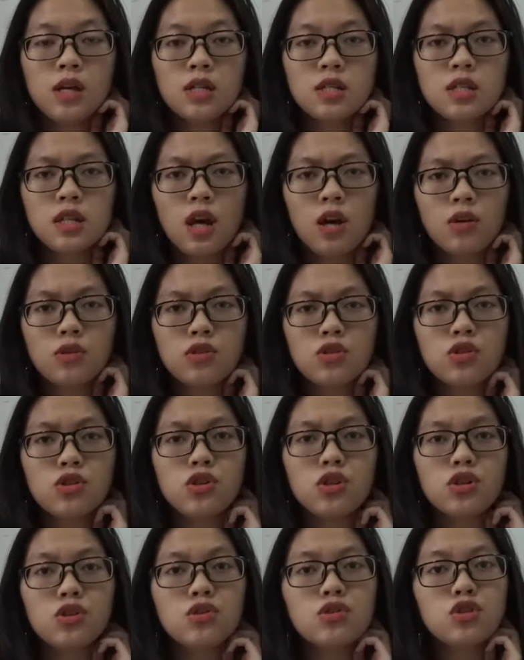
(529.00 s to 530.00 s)
So to
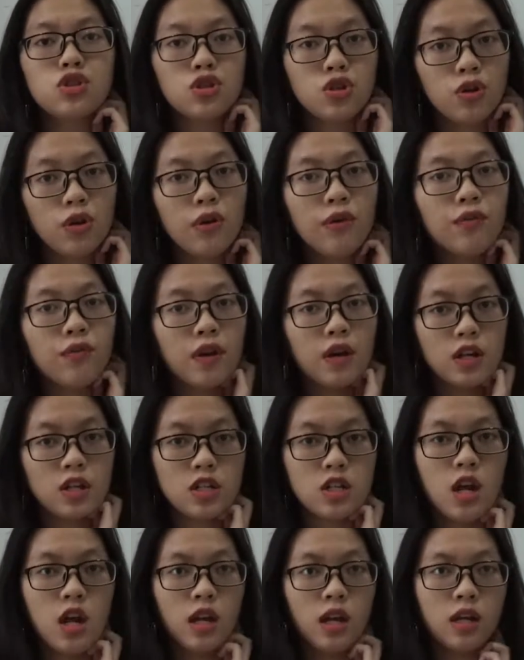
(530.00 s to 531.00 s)
do 2
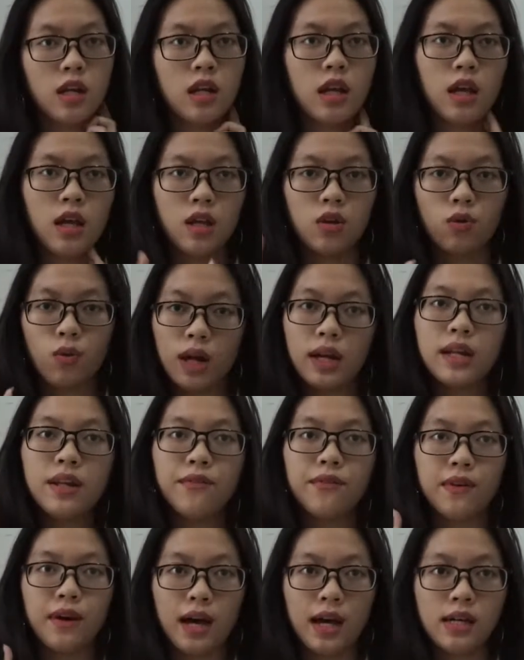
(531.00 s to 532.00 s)
functions in one
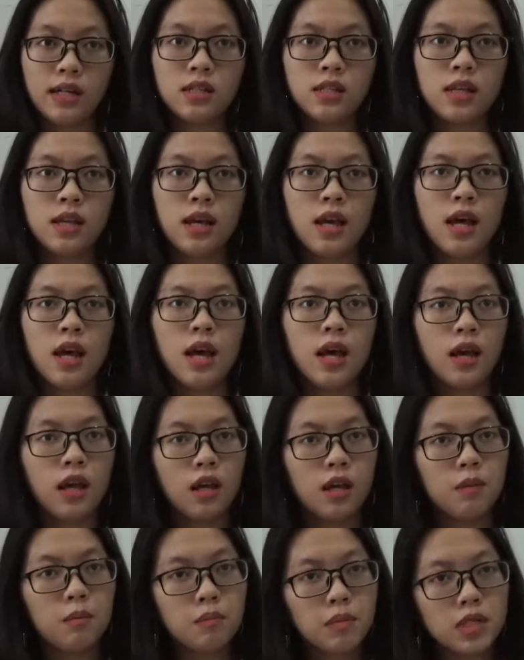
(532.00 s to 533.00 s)
device,
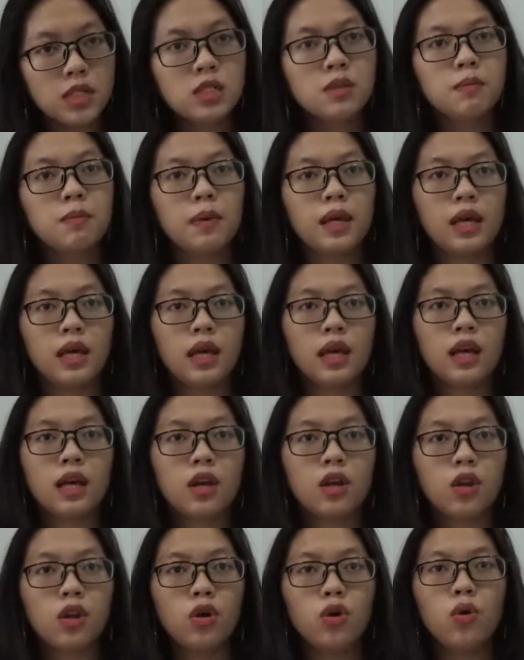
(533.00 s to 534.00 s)
it must be
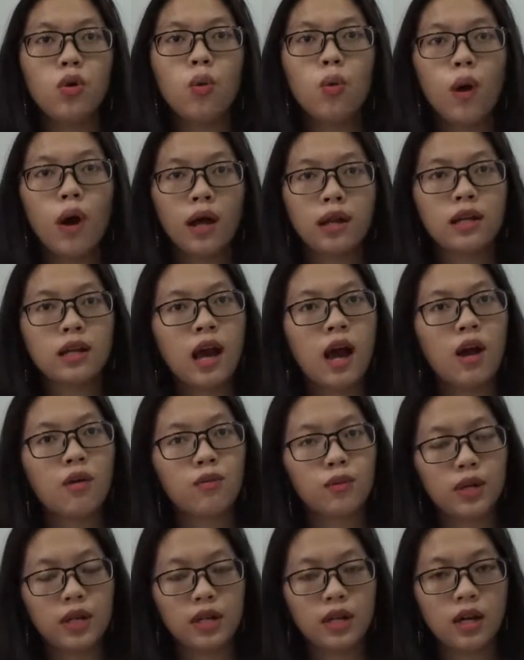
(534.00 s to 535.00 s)
include one card
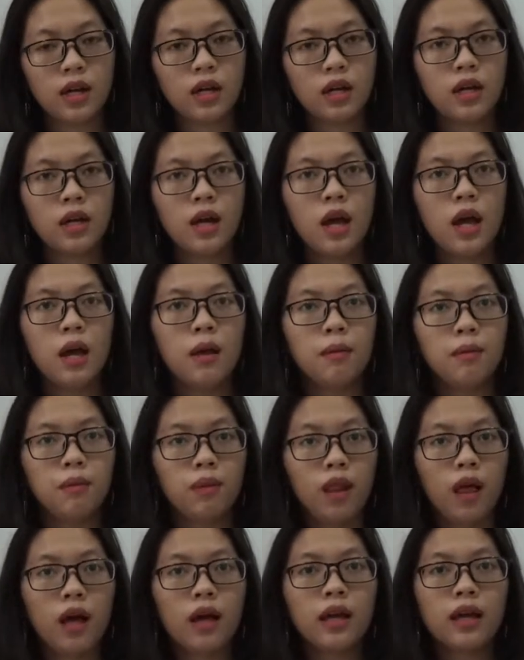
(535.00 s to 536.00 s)
reader
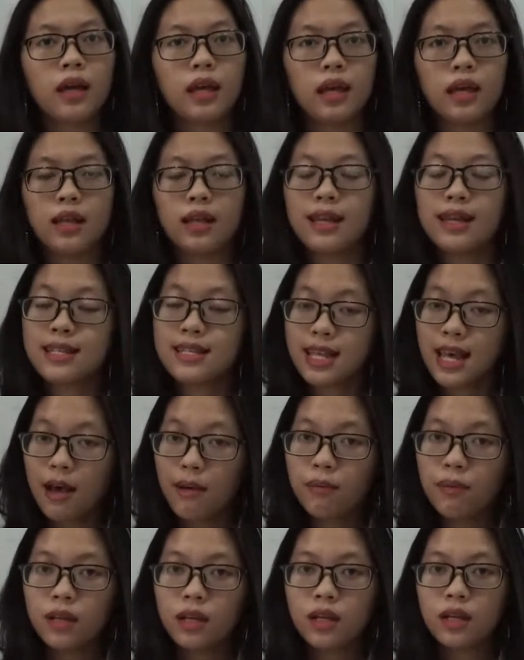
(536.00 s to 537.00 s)
plugged in a
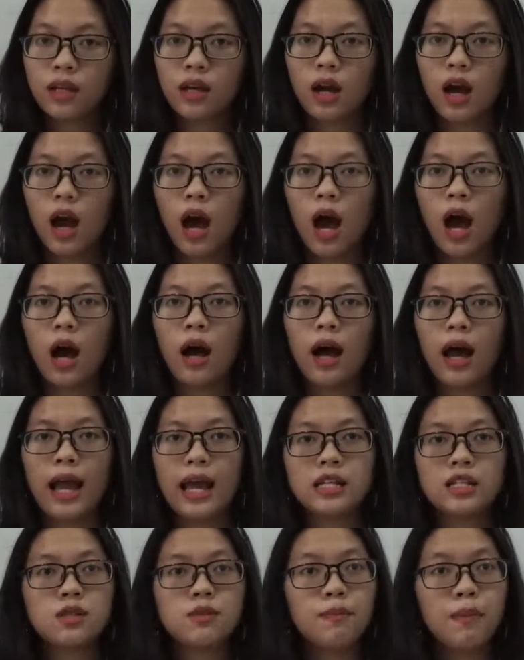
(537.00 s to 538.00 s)
tablet or
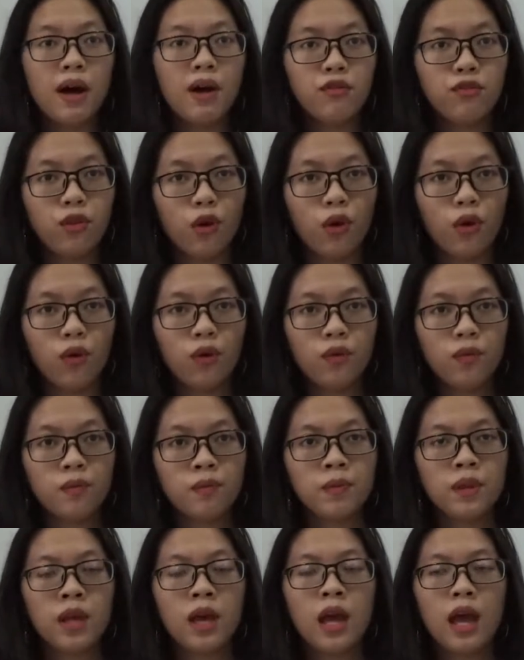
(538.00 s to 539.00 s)
a smartphone,
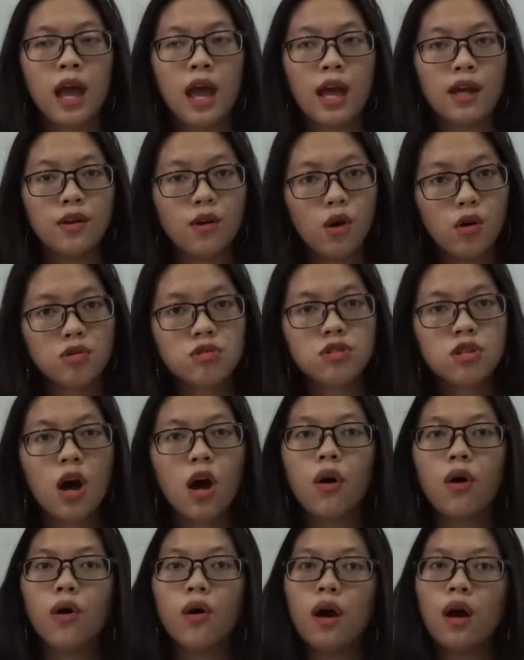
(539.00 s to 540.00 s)
and
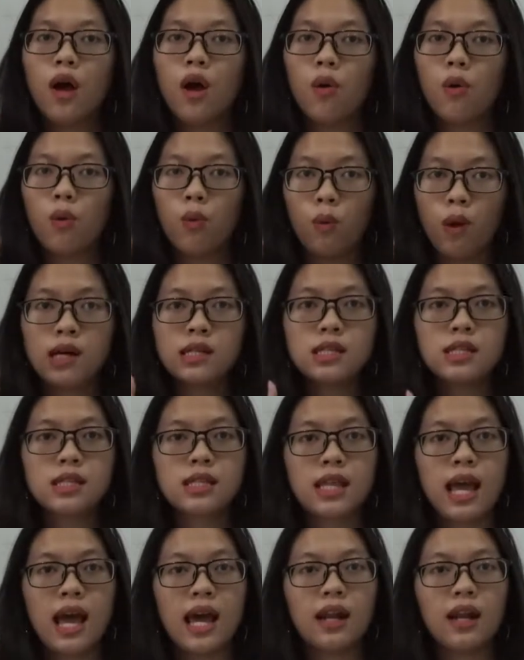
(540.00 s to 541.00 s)
also one
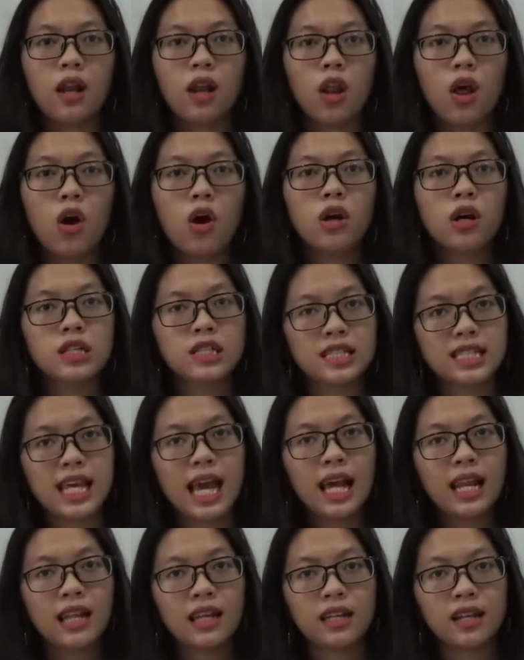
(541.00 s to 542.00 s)
standalone
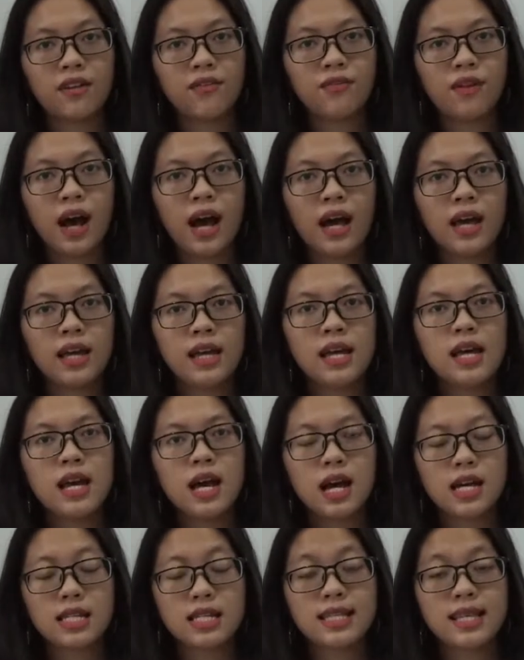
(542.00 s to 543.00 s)
contactless device,
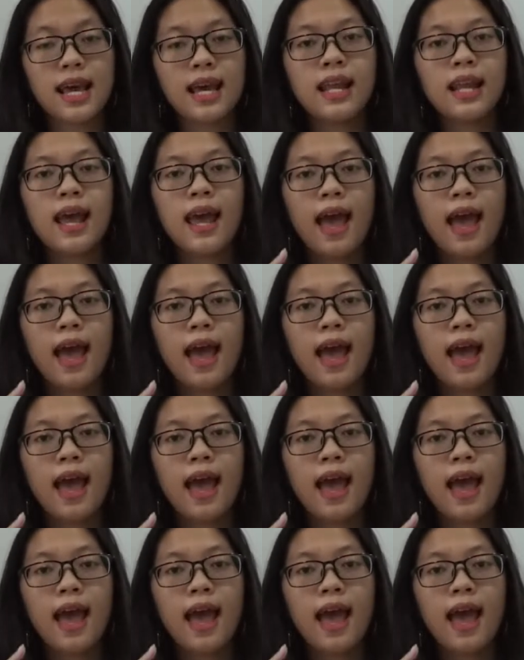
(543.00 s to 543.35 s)
a set